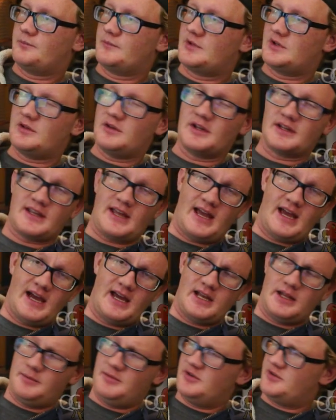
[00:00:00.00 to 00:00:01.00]
Click
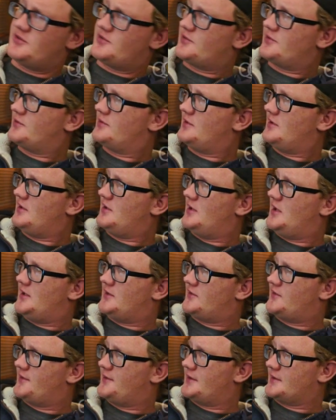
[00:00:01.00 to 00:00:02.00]
Add Image,
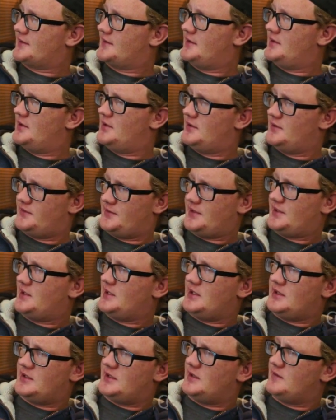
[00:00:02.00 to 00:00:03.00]
and select the
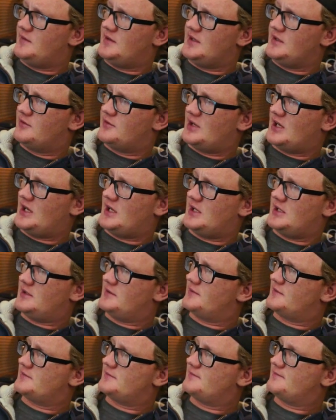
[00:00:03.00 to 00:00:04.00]
CD DVD
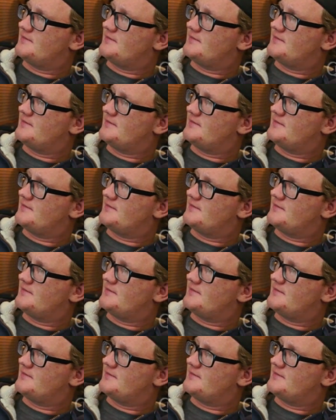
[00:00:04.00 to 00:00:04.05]
drive.